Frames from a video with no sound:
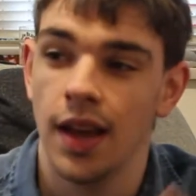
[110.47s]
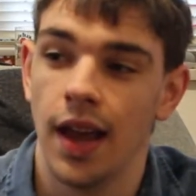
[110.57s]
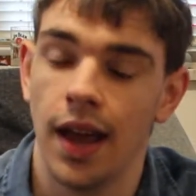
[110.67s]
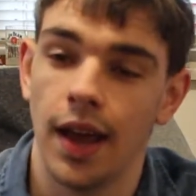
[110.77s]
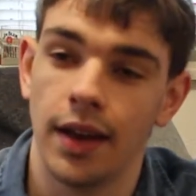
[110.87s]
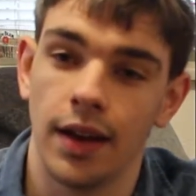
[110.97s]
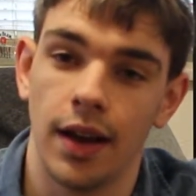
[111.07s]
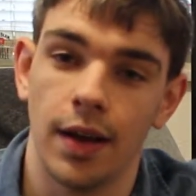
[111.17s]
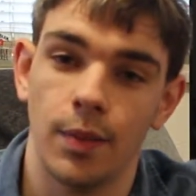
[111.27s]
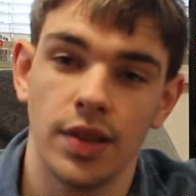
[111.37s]
and
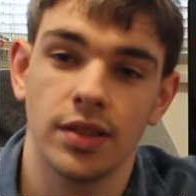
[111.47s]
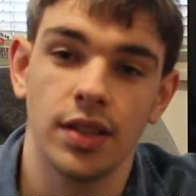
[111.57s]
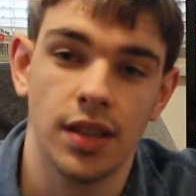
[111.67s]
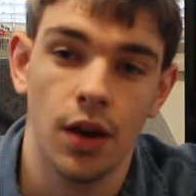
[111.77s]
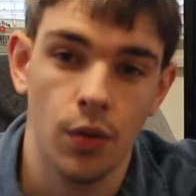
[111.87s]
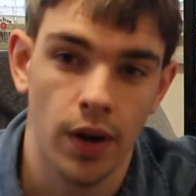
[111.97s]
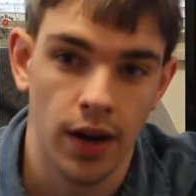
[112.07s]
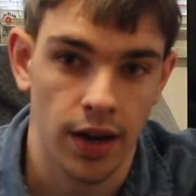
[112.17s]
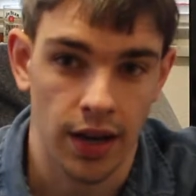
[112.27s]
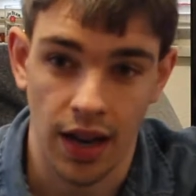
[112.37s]
basically tell
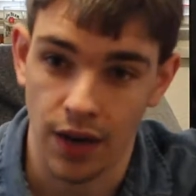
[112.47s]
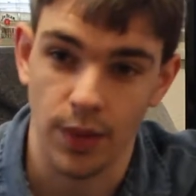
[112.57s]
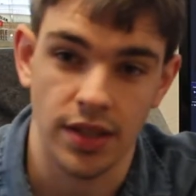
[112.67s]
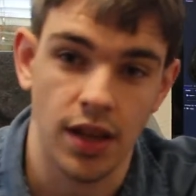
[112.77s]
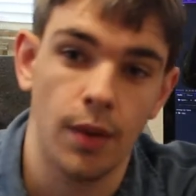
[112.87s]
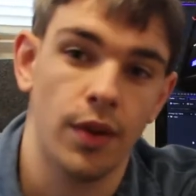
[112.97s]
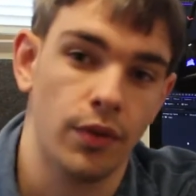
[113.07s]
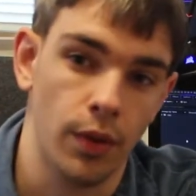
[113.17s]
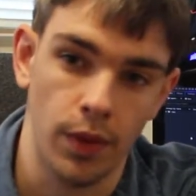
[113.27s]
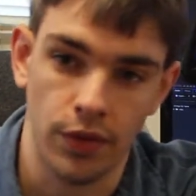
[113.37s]
where an enemy is coming
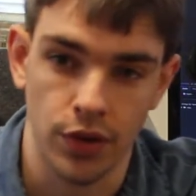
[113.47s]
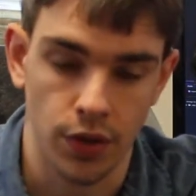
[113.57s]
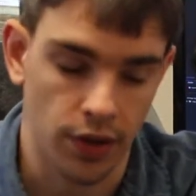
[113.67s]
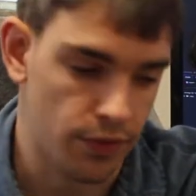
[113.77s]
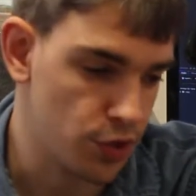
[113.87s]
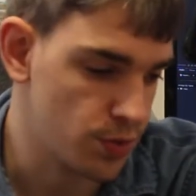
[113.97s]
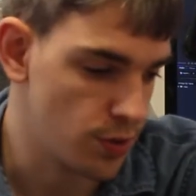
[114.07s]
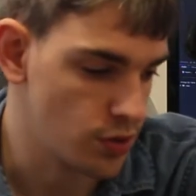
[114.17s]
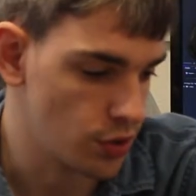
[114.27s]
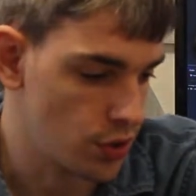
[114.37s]
from if you're doing a
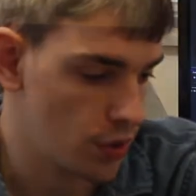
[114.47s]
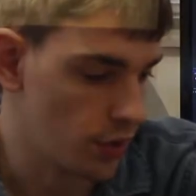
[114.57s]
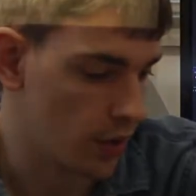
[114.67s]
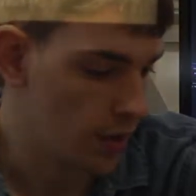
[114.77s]
first-person shooter.